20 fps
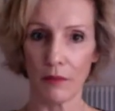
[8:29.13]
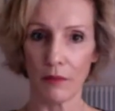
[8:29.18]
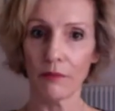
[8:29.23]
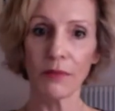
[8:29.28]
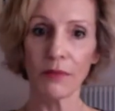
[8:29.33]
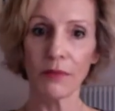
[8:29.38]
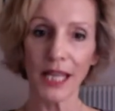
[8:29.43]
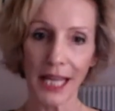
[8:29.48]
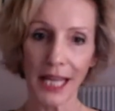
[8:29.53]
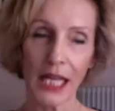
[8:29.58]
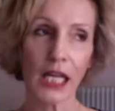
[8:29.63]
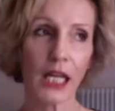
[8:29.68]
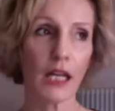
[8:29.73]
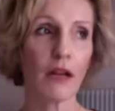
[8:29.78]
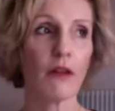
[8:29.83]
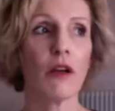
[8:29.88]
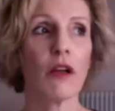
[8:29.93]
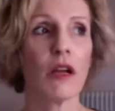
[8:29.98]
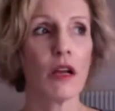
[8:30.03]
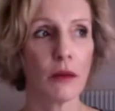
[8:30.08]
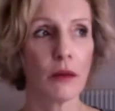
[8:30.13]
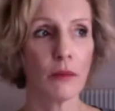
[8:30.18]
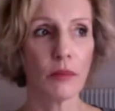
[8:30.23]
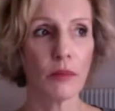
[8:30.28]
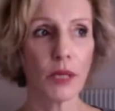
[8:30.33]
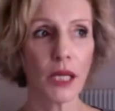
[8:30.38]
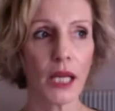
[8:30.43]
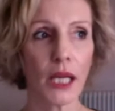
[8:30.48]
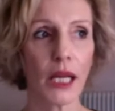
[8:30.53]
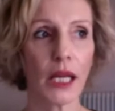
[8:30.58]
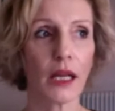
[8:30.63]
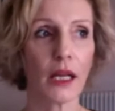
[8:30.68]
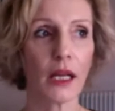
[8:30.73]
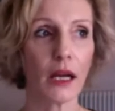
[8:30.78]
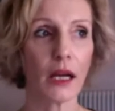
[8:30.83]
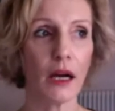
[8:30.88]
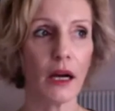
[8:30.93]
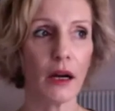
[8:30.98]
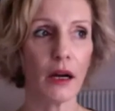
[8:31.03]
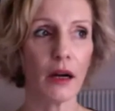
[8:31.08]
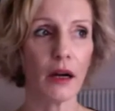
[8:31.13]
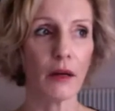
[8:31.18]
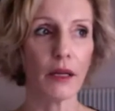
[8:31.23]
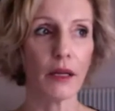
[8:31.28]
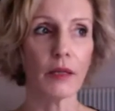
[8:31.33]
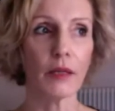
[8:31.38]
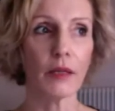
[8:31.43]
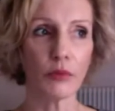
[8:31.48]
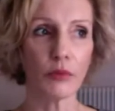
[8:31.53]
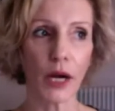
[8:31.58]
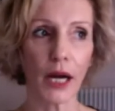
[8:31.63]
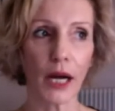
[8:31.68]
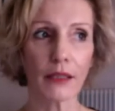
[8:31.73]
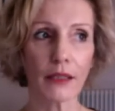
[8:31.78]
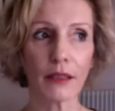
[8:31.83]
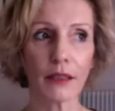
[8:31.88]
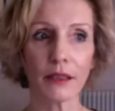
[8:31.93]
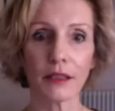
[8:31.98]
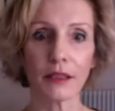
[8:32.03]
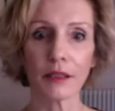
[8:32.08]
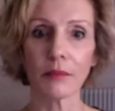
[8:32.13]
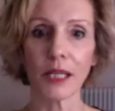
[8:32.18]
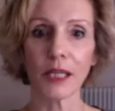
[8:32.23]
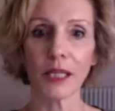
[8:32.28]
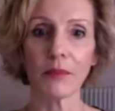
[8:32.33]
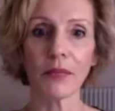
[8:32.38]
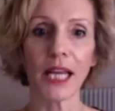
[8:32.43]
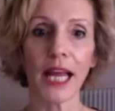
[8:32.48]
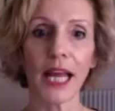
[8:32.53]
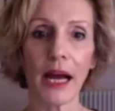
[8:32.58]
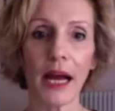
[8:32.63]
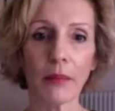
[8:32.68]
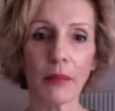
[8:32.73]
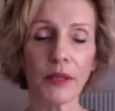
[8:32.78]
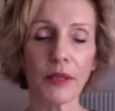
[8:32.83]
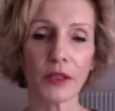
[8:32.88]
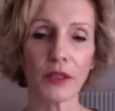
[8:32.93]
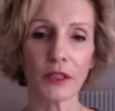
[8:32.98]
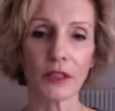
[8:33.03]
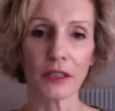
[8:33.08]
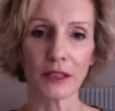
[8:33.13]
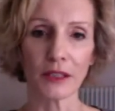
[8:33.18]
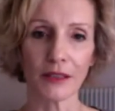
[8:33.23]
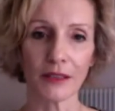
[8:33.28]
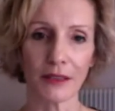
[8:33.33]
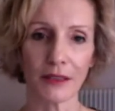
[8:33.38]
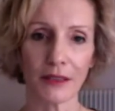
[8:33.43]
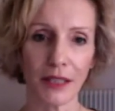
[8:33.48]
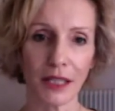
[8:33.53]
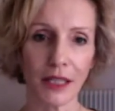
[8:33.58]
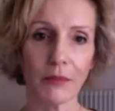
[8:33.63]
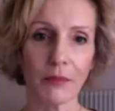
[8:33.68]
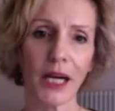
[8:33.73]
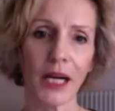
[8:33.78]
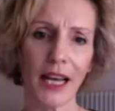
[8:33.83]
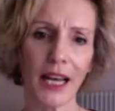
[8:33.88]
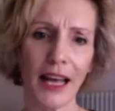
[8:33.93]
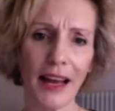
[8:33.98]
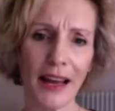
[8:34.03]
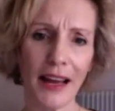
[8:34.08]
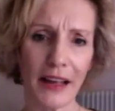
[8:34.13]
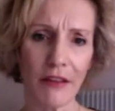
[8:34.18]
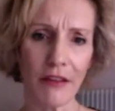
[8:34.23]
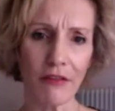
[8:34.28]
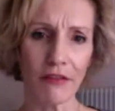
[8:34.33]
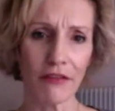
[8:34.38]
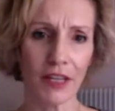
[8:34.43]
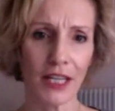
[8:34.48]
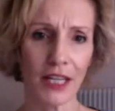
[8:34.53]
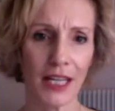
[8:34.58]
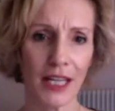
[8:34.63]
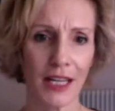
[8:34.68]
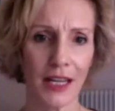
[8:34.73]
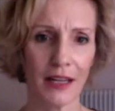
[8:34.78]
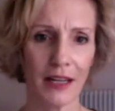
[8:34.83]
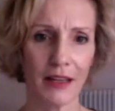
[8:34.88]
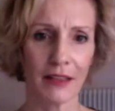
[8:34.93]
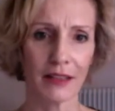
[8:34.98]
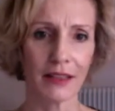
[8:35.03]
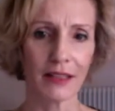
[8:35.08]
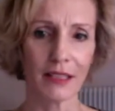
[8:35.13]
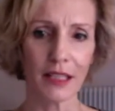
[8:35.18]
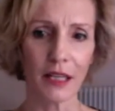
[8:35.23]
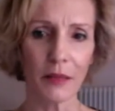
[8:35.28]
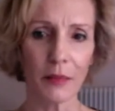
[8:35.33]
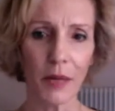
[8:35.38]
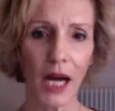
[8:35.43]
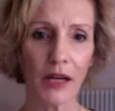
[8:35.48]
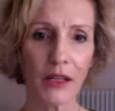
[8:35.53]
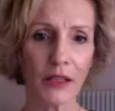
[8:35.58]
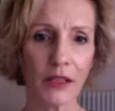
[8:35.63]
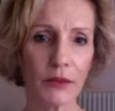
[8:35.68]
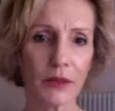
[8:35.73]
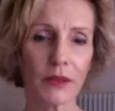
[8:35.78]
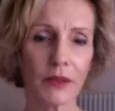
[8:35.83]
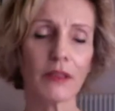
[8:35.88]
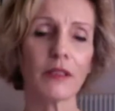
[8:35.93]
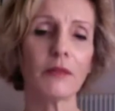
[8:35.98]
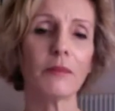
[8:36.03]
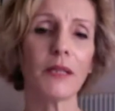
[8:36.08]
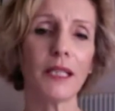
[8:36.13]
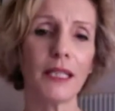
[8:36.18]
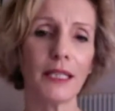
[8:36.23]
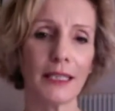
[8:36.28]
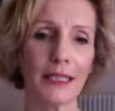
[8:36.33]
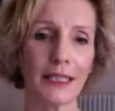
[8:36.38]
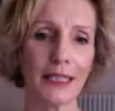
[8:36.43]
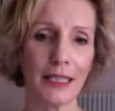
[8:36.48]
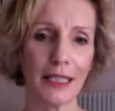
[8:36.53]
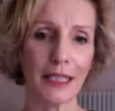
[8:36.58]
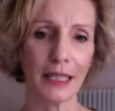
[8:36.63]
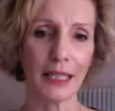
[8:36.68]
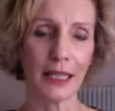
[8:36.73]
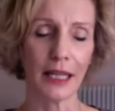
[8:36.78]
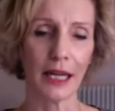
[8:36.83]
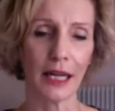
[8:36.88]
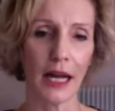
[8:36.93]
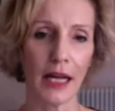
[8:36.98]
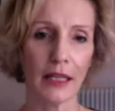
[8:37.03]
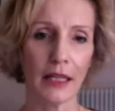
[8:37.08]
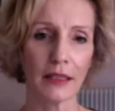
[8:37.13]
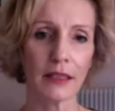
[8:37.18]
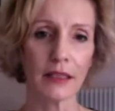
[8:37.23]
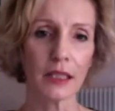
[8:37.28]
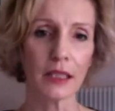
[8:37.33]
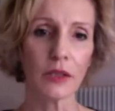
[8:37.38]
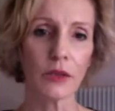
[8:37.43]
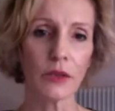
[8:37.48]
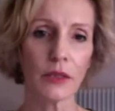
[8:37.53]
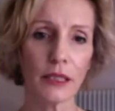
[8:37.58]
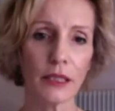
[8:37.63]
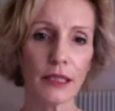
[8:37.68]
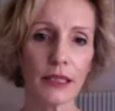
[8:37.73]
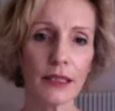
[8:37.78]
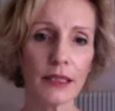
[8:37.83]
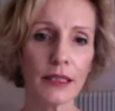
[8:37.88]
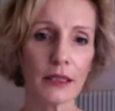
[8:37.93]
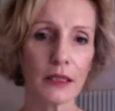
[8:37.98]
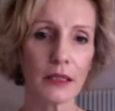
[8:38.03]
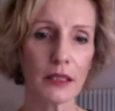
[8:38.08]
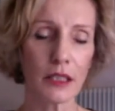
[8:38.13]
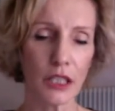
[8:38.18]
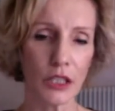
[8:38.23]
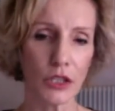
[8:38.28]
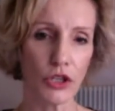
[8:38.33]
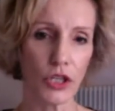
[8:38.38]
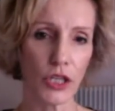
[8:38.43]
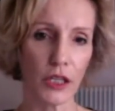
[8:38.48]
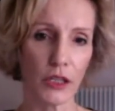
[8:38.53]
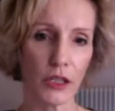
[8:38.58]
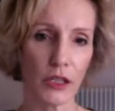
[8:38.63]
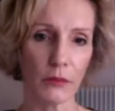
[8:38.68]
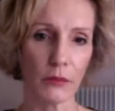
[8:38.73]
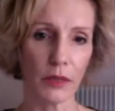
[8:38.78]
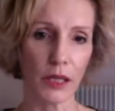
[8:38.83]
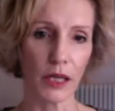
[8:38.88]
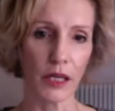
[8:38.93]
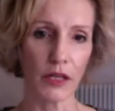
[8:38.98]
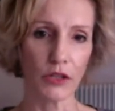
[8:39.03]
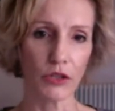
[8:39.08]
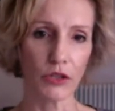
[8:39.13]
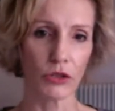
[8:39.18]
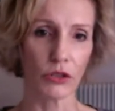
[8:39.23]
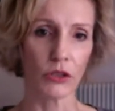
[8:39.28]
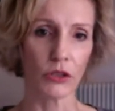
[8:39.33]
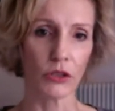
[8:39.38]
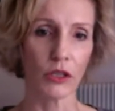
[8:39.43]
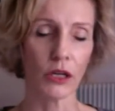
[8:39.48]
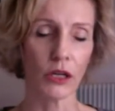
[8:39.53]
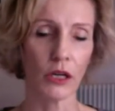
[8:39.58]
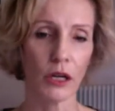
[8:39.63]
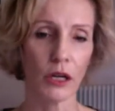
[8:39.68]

being in practice made me happier in my life. Somehow there was a split. And so this teaching on pleasure